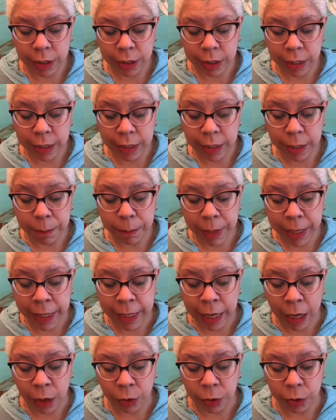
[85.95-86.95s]
suggest that
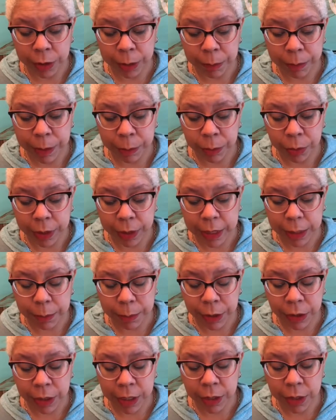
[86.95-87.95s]
many elderly people
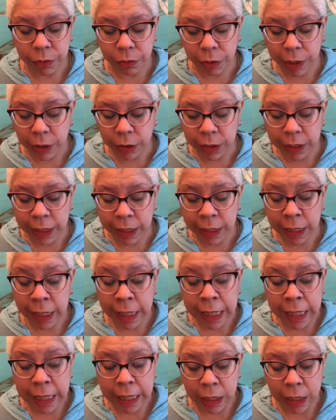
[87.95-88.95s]
experience frailty,
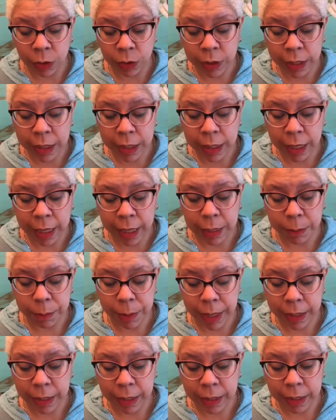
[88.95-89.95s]
illness, and
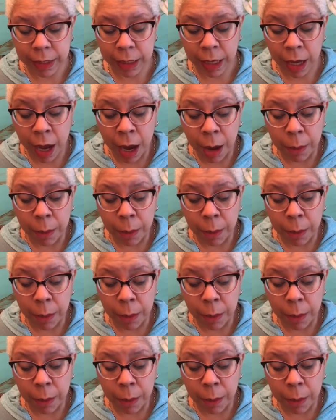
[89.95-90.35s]
dependence.